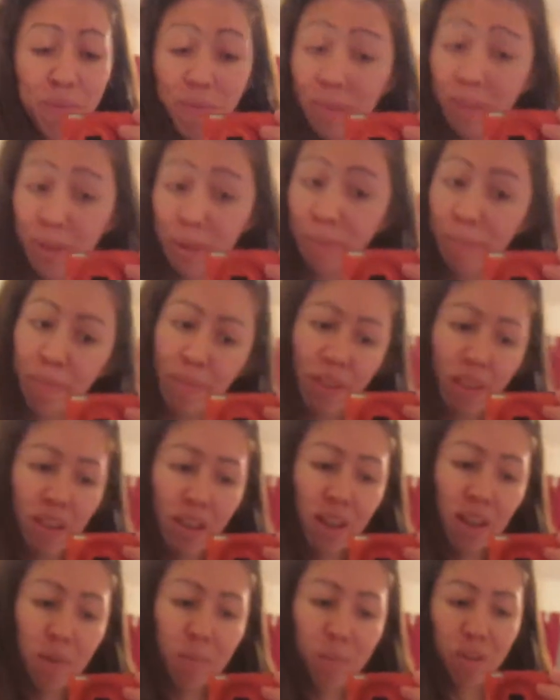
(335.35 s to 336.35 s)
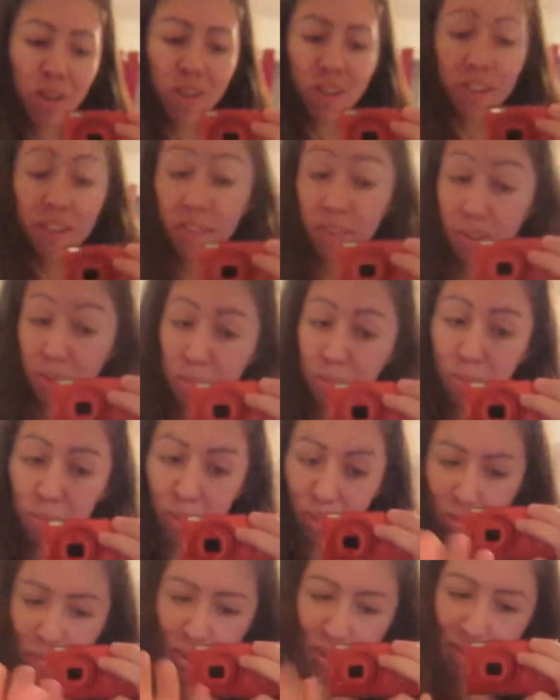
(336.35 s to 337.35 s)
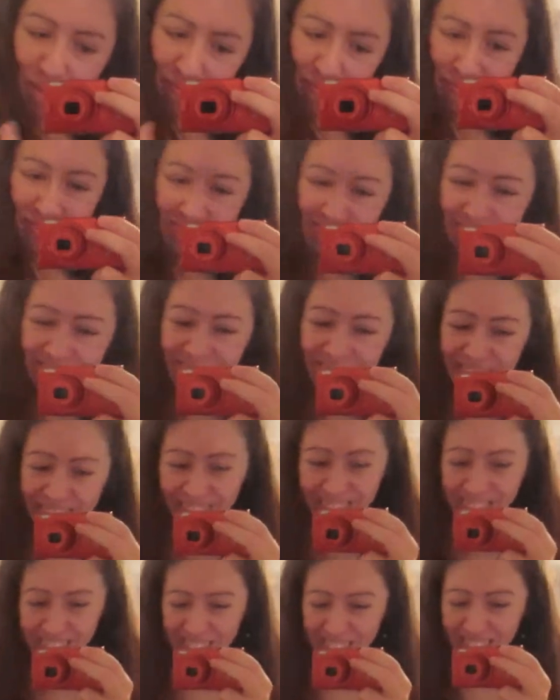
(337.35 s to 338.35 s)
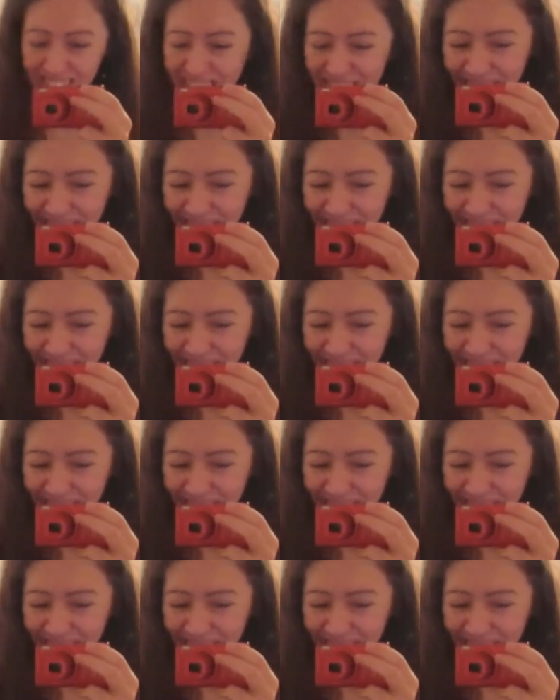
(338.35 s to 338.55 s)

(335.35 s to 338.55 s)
So, but you guys are coming with me, so I'm not